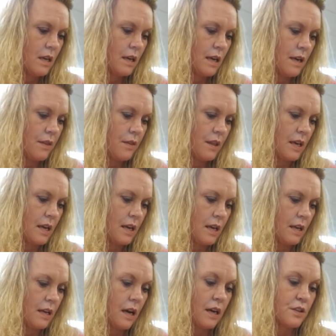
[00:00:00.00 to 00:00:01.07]
and
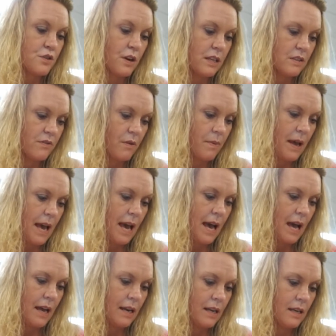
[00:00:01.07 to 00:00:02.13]
then a transfer
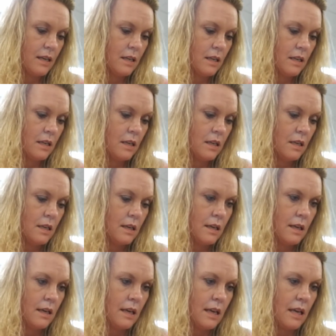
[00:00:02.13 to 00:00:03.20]
pad.
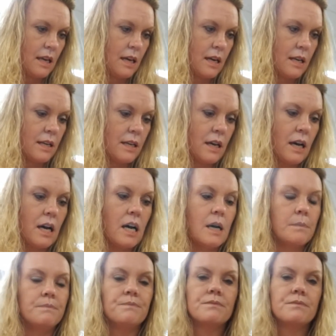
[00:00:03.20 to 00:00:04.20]
And um,